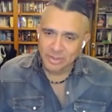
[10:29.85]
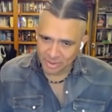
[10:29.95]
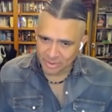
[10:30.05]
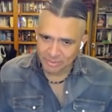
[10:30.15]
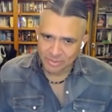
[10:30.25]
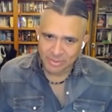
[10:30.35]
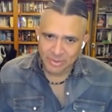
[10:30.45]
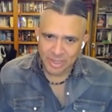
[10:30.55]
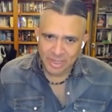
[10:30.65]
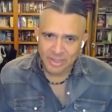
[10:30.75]

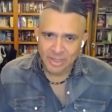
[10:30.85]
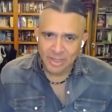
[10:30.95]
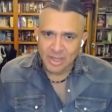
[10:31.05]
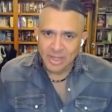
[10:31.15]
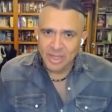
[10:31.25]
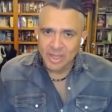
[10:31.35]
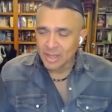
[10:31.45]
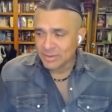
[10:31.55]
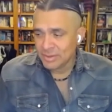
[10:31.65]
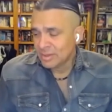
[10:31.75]
And
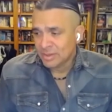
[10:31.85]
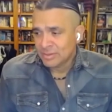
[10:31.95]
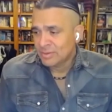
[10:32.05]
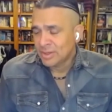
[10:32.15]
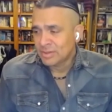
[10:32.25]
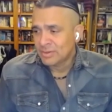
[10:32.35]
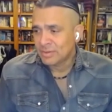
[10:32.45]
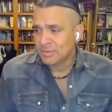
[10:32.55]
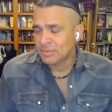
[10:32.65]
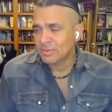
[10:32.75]
they can tell
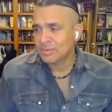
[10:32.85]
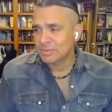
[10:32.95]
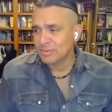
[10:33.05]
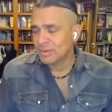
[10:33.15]
me, well,